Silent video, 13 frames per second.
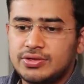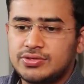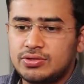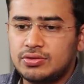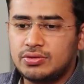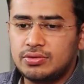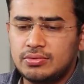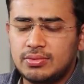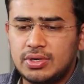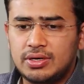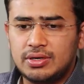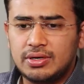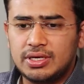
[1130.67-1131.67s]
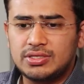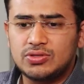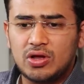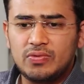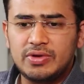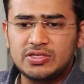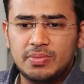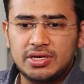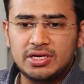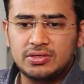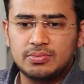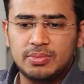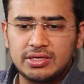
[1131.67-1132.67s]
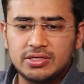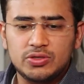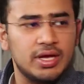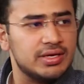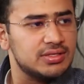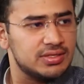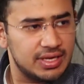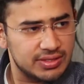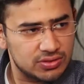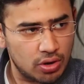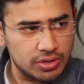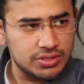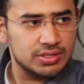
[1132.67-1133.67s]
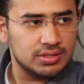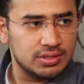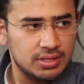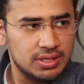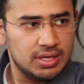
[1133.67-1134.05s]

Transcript: So it's always better to exercise caution,